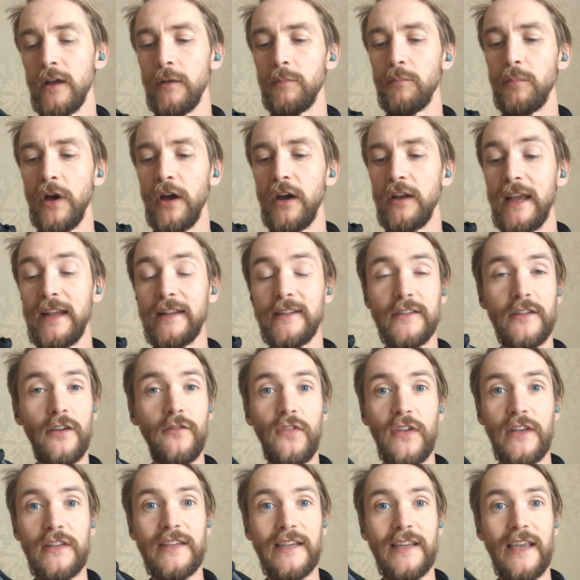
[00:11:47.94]
but it's
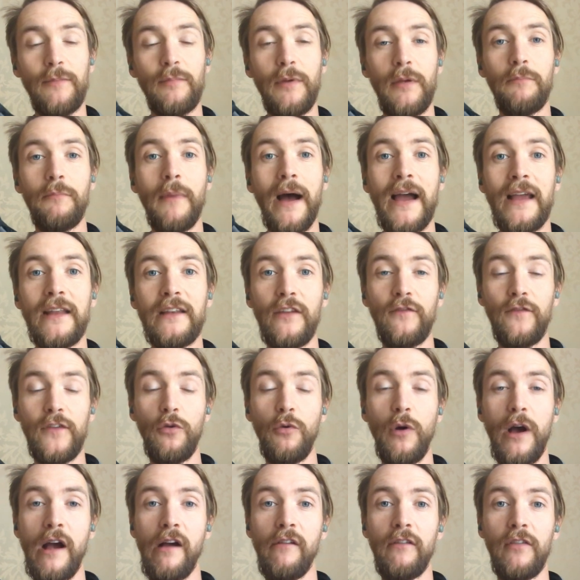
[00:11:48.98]
something to keep in mind if
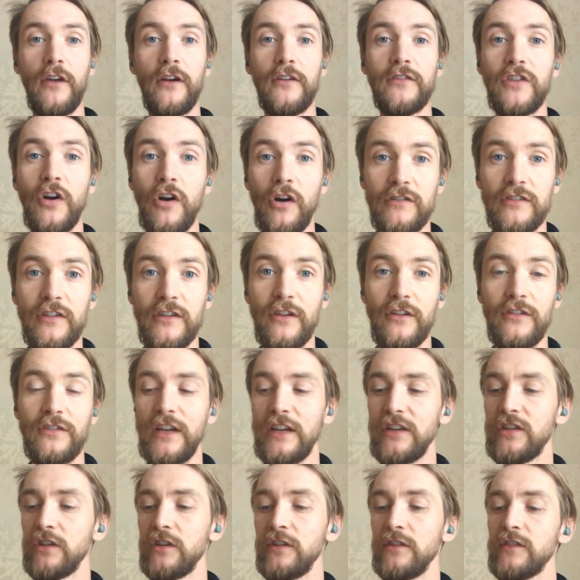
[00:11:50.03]
you are in those hotter
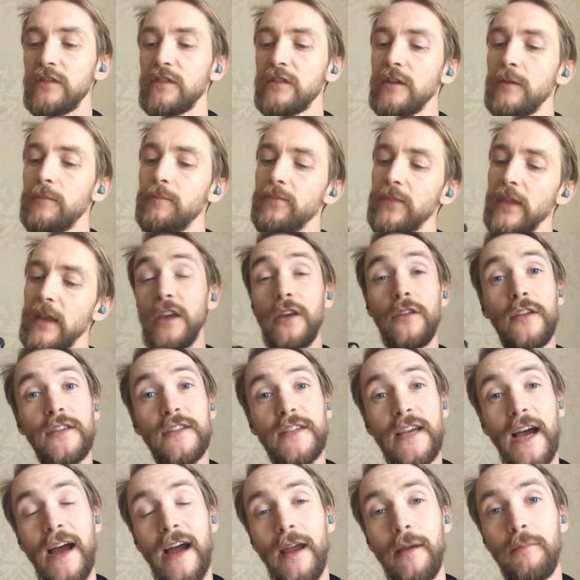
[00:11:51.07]
conditions. The other
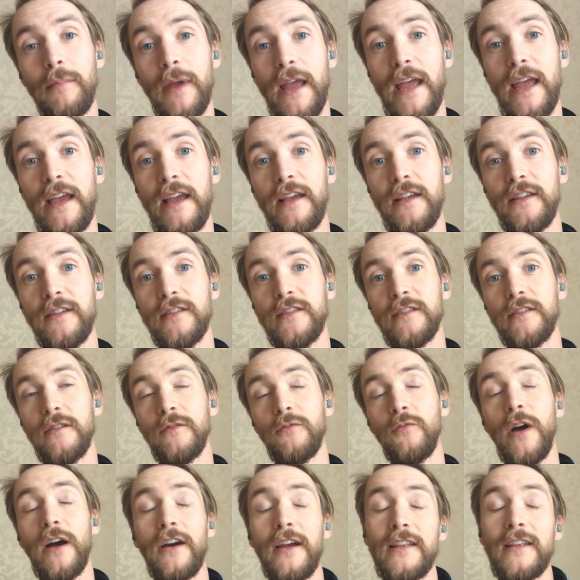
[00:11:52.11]
time is,
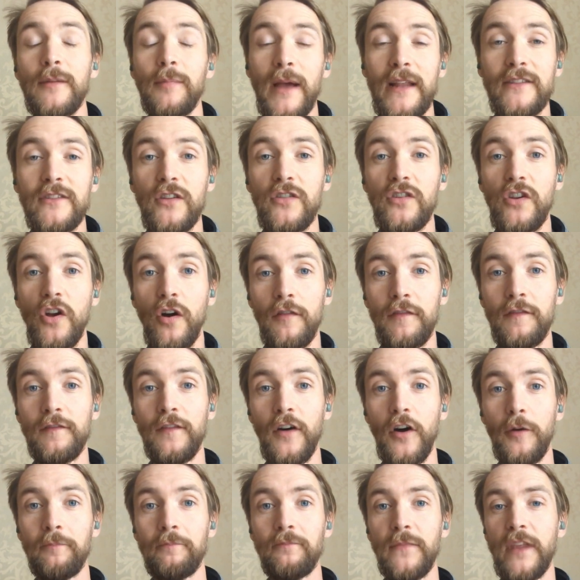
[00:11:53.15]
well, it depends on your
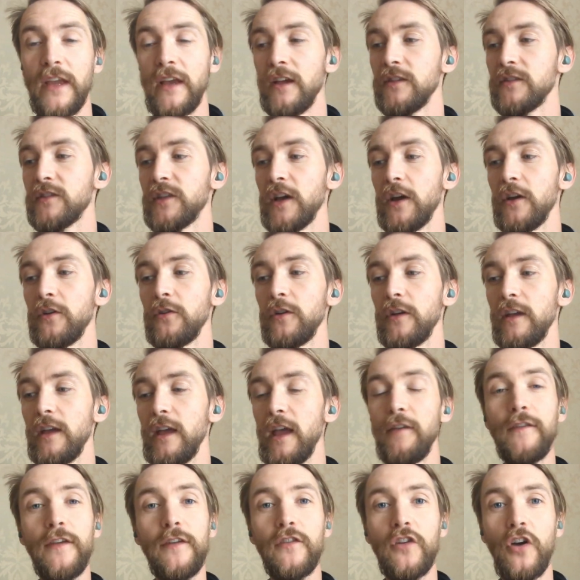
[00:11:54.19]
foot. So
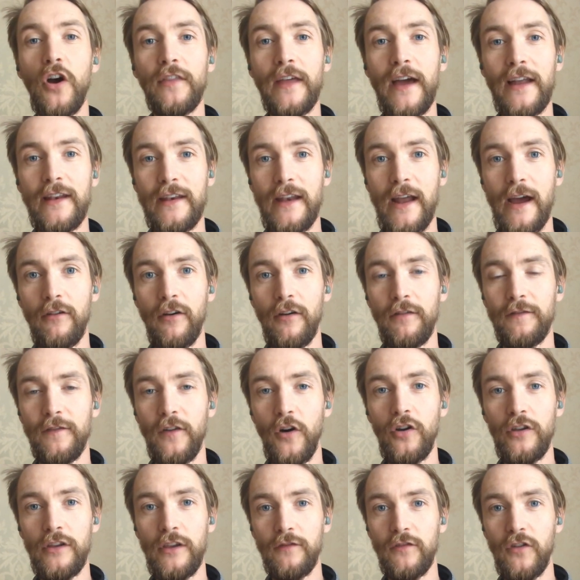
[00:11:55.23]
if you've got that narrow
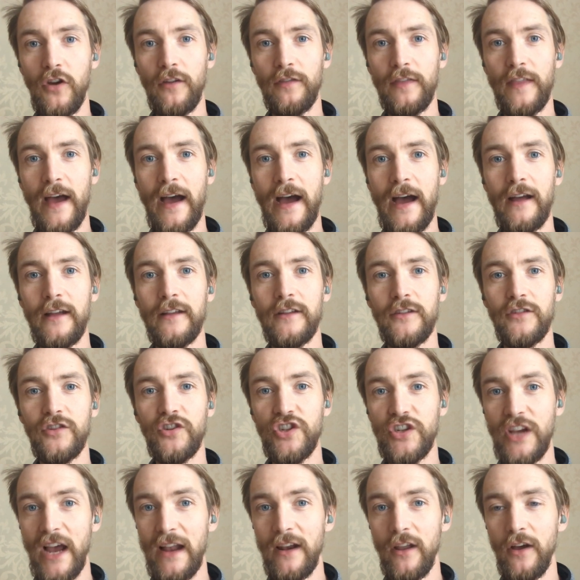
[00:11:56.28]
foot, you've got that
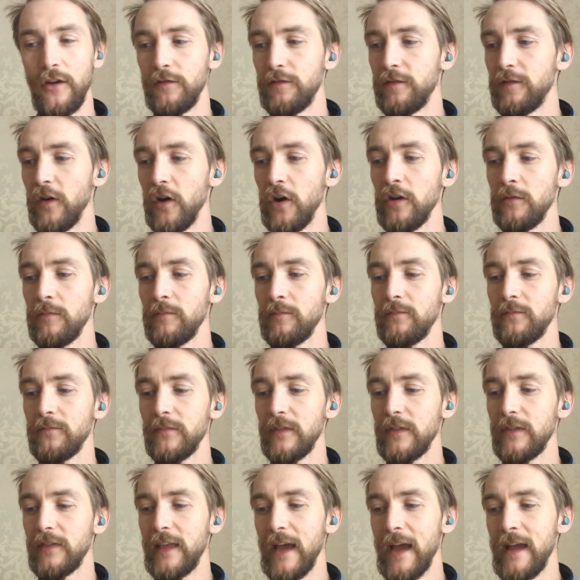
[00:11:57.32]
shallow foot,
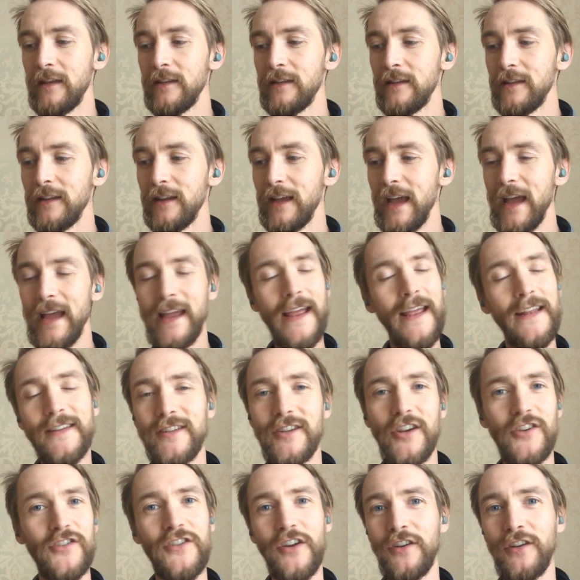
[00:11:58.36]
then it's
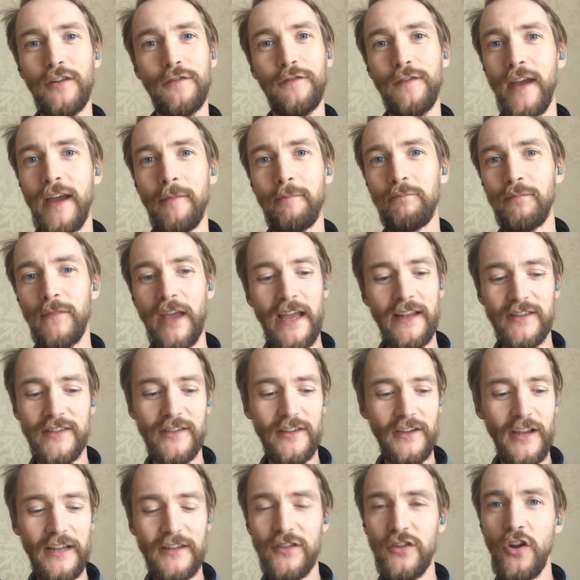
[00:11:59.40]
just not going to fit. It's
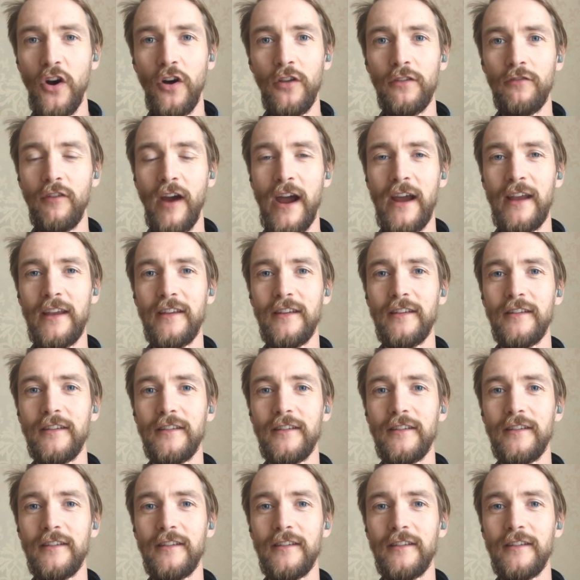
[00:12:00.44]
not the right